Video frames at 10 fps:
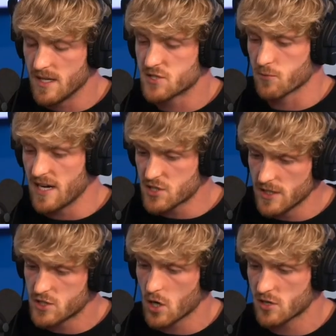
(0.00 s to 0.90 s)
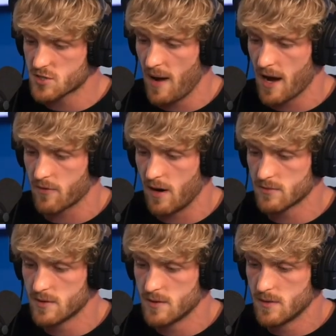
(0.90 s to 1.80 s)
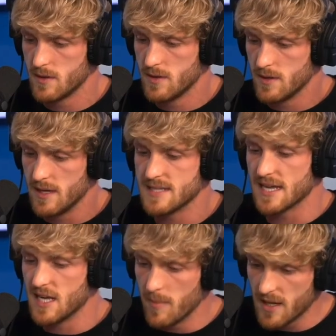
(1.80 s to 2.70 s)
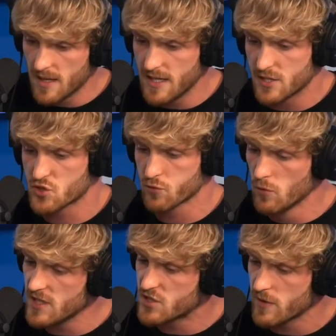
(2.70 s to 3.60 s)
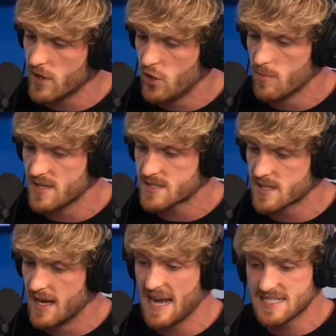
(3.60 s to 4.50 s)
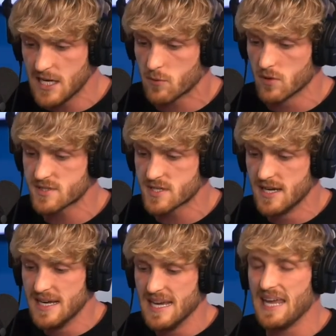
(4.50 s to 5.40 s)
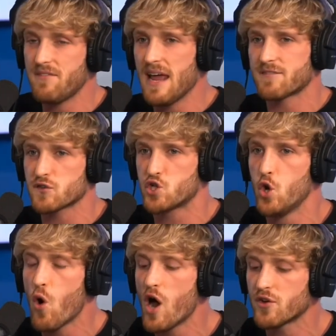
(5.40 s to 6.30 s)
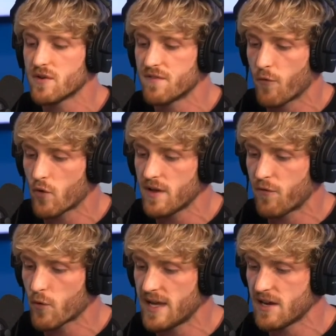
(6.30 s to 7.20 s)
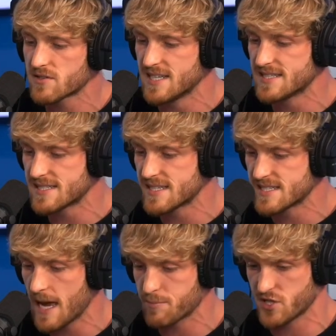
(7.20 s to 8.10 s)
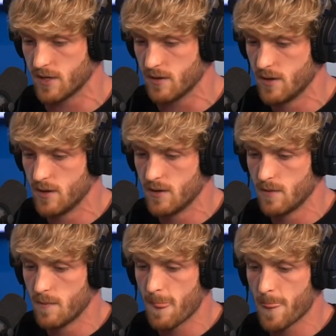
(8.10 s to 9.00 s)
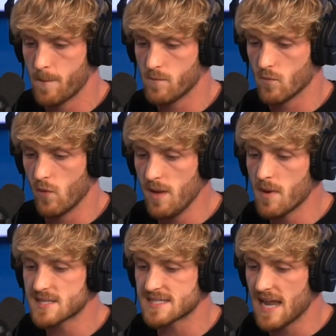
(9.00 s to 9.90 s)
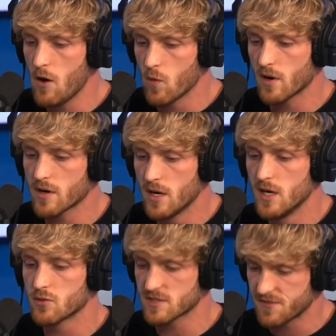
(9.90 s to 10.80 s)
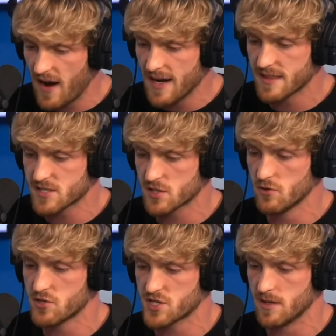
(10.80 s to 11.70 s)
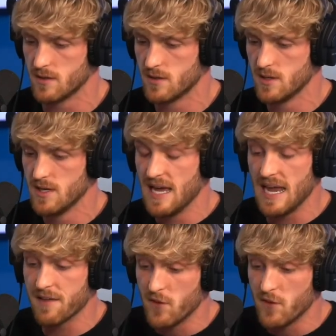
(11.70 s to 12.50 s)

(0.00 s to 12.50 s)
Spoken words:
its racially charged background, its inability to truly treat humans as equals, even after 244 years since its inception, we must now work towards finding the solution. And if